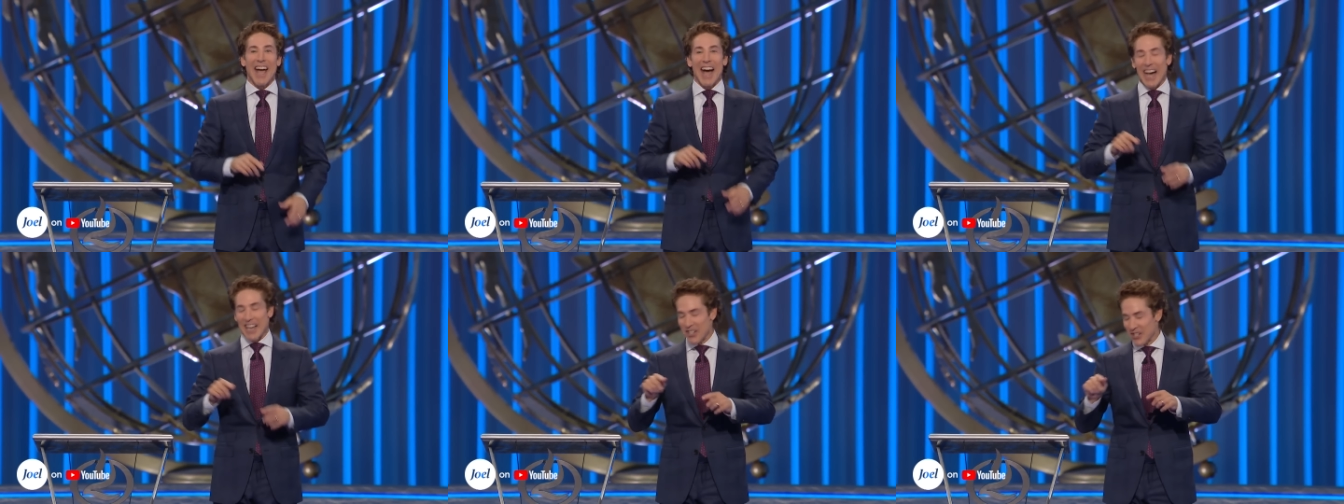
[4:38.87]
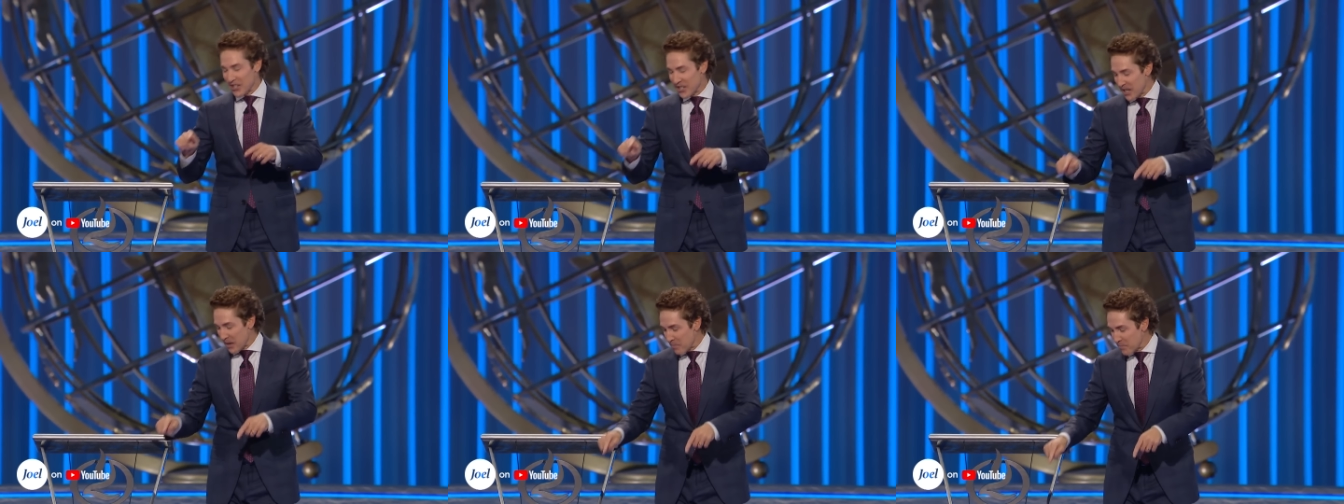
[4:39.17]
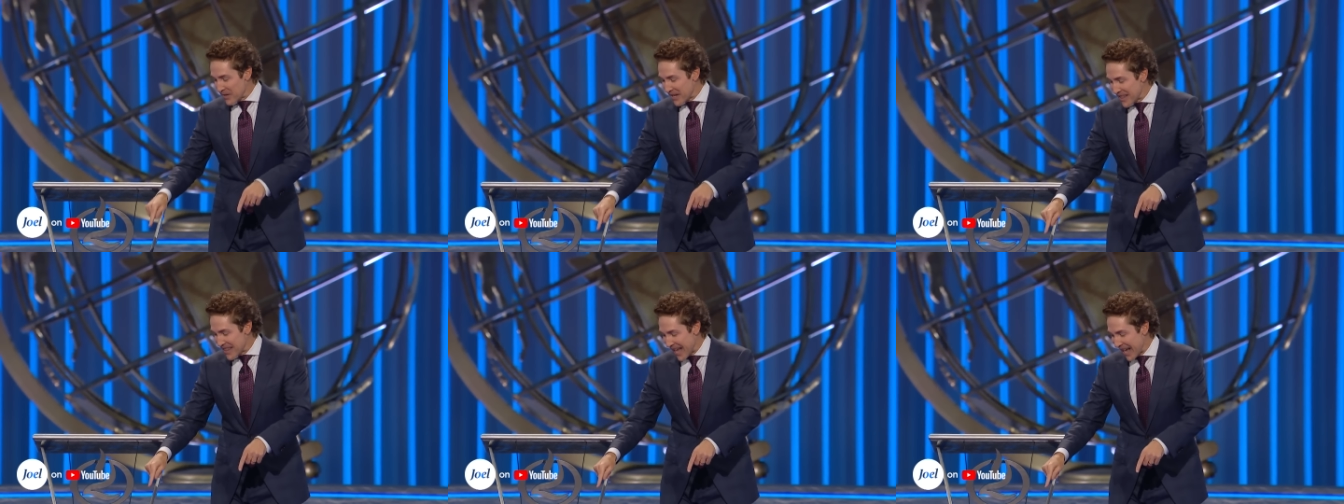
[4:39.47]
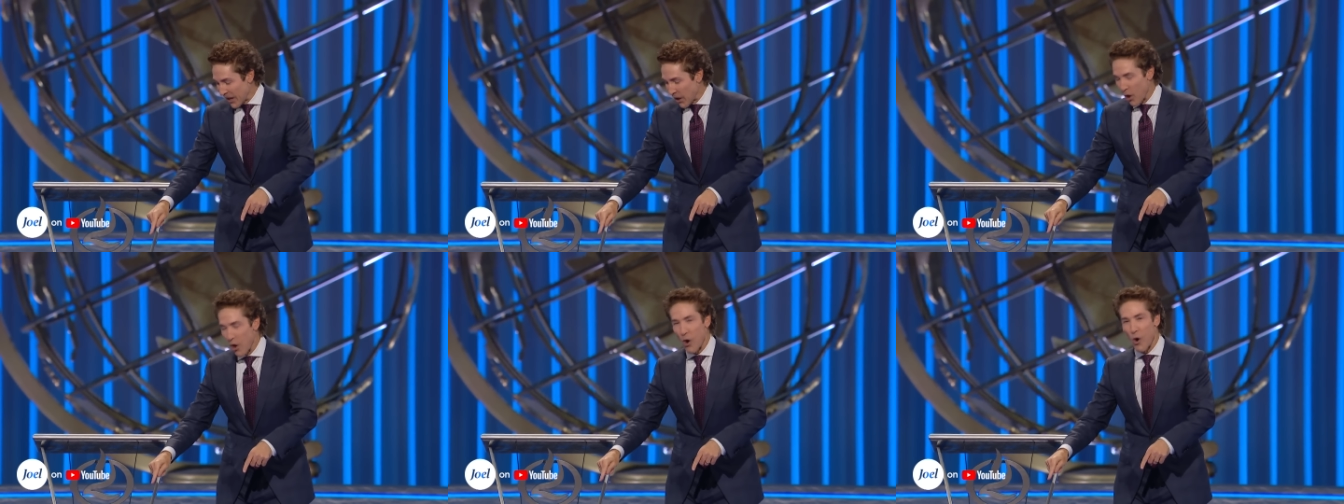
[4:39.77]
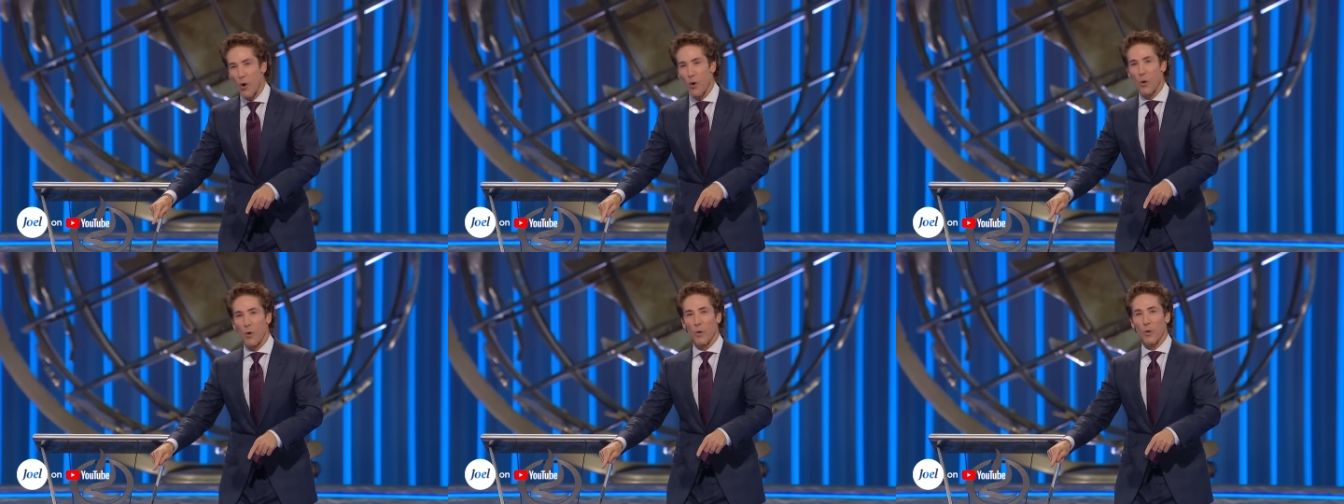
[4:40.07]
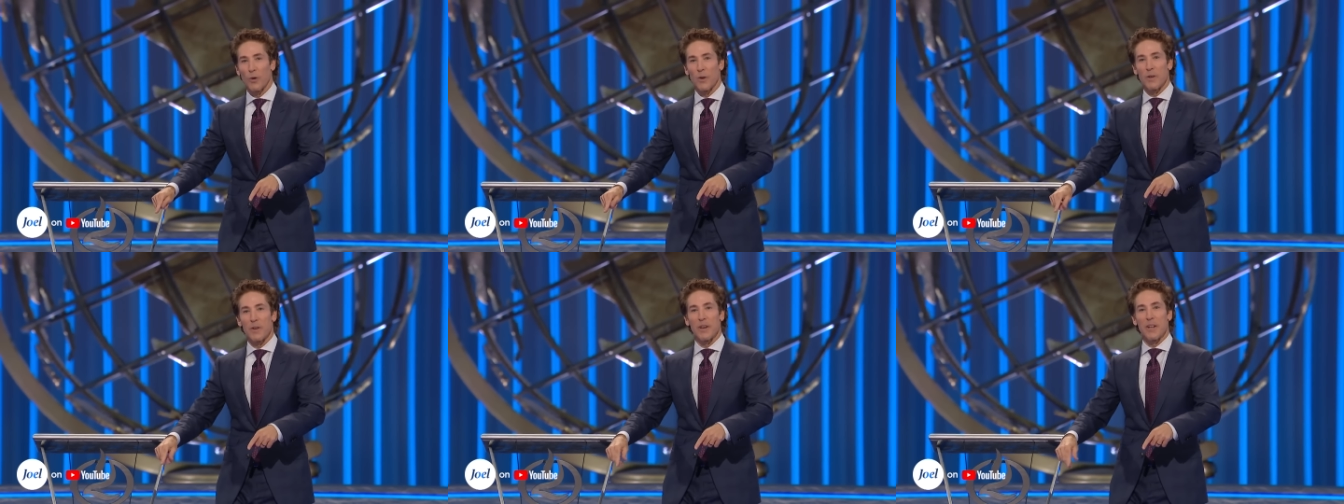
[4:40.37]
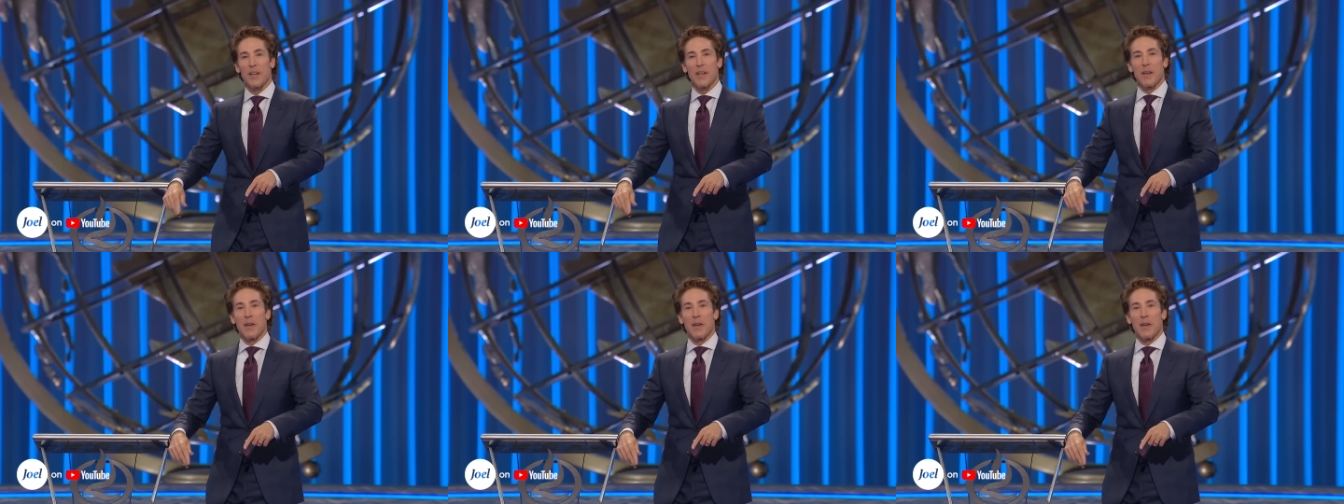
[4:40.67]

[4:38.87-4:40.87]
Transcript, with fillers: I stepped in that hole.